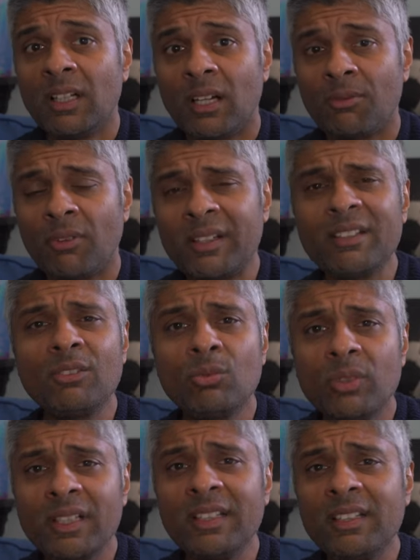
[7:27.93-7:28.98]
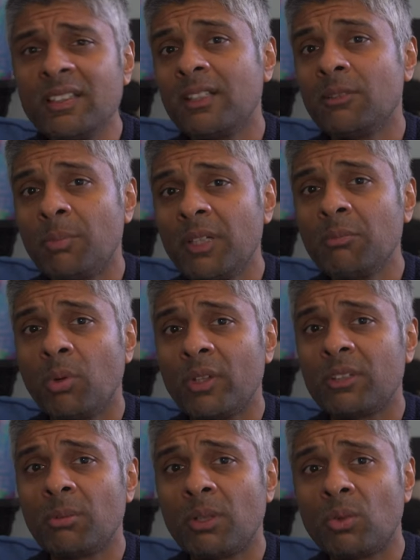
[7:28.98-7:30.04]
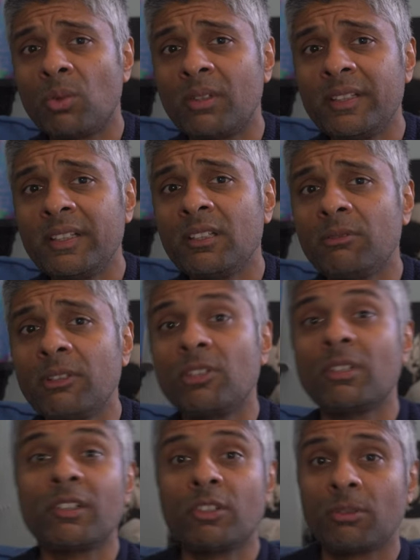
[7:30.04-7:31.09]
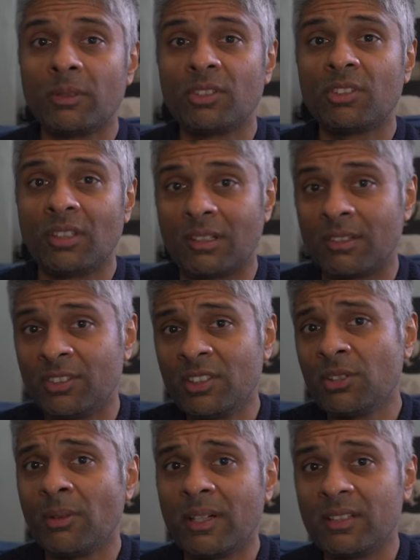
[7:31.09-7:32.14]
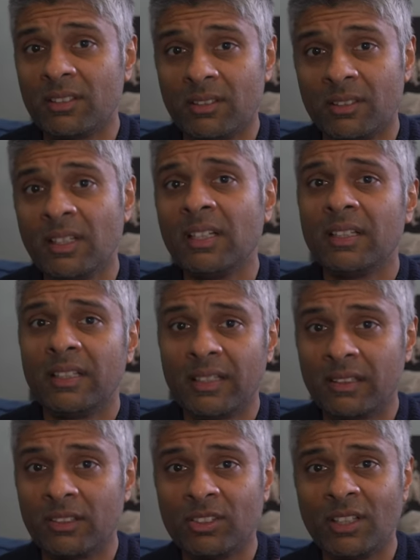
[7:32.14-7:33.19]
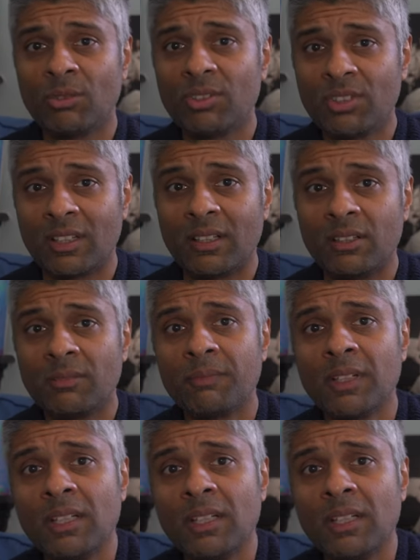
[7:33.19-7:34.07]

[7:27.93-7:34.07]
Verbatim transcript: I find it really easy to pinpoint where all the individual instruments are situated in the soundstage.